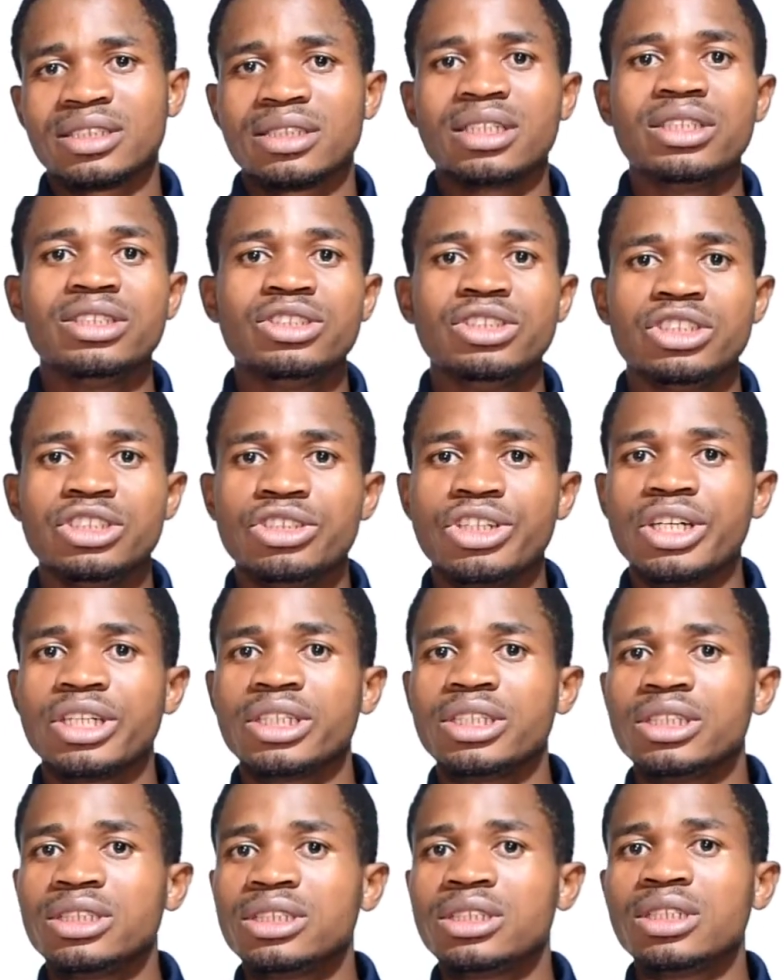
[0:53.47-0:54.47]

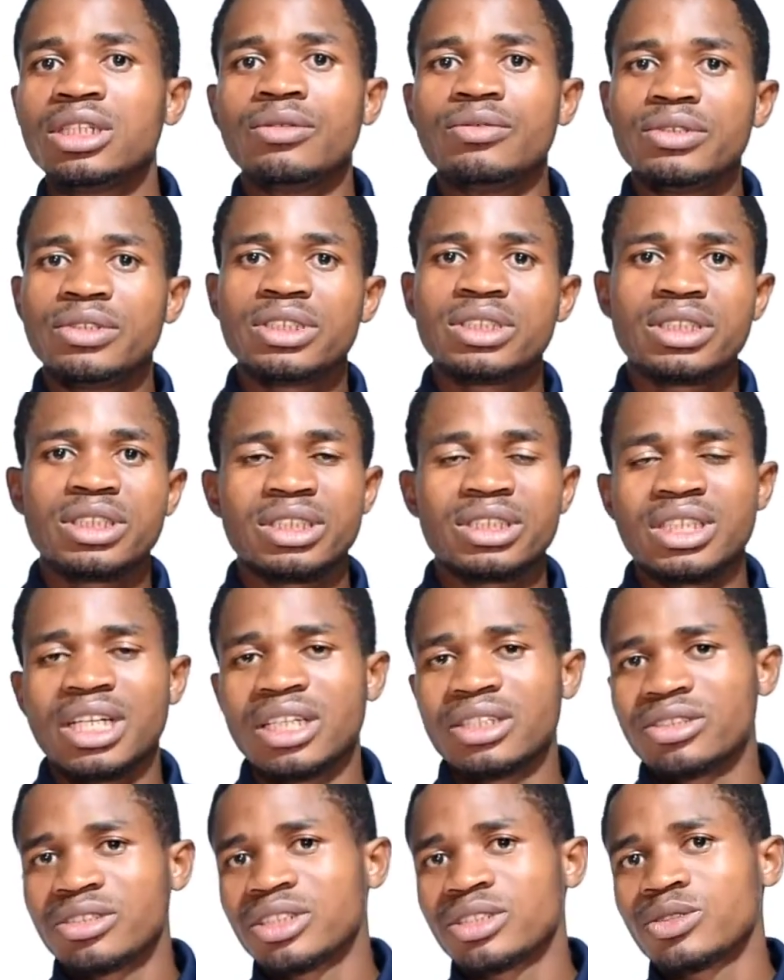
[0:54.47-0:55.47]
engineering, physics,
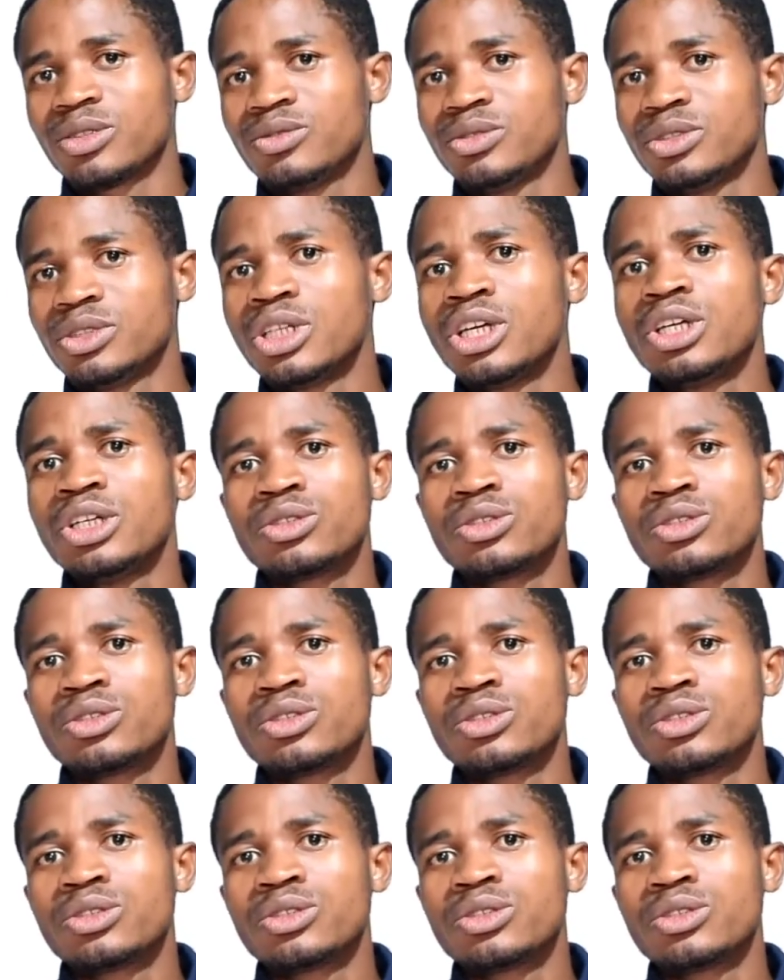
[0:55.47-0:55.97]
and the rest of it.